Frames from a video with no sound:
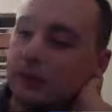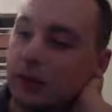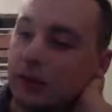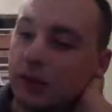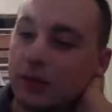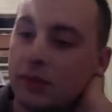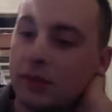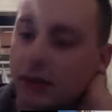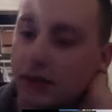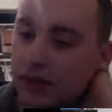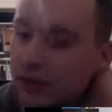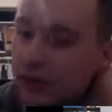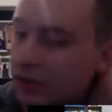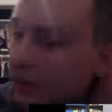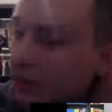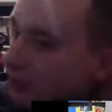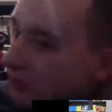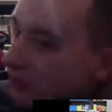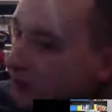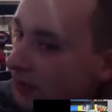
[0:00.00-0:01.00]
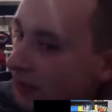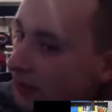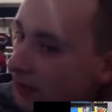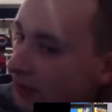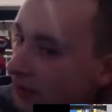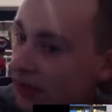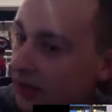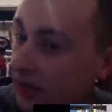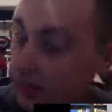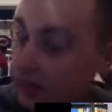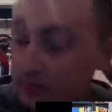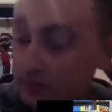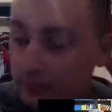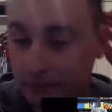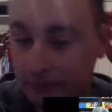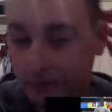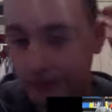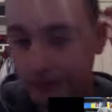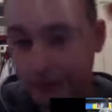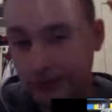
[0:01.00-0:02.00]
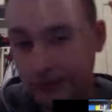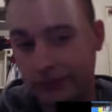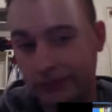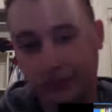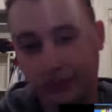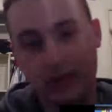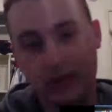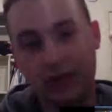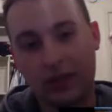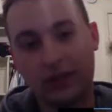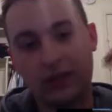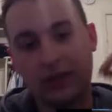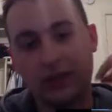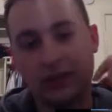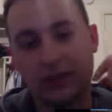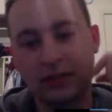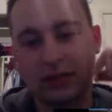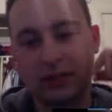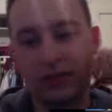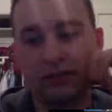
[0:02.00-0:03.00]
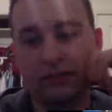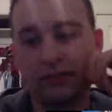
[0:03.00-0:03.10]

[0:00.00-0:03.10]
because the jury was messed up. So.